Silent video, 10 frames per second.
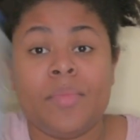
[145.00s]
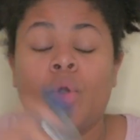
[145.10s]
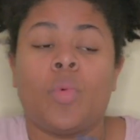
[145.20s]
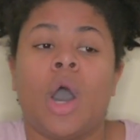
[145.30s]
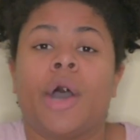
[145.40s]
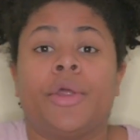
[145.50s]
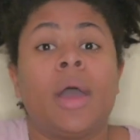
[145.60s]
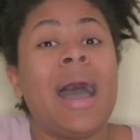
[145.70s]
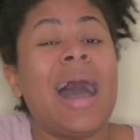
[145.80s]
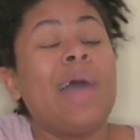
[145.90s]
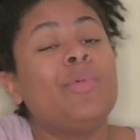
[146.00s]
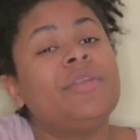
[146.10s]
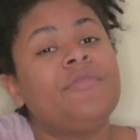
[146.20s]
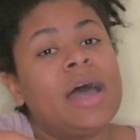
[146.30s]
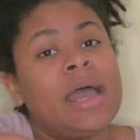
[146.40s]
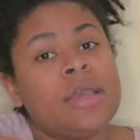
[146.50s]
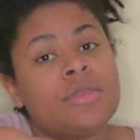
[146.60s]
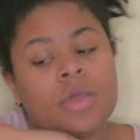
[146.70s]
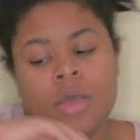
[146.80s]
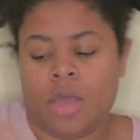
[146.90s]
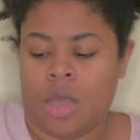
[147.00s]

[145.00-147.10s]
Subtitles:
bit more water. I would advise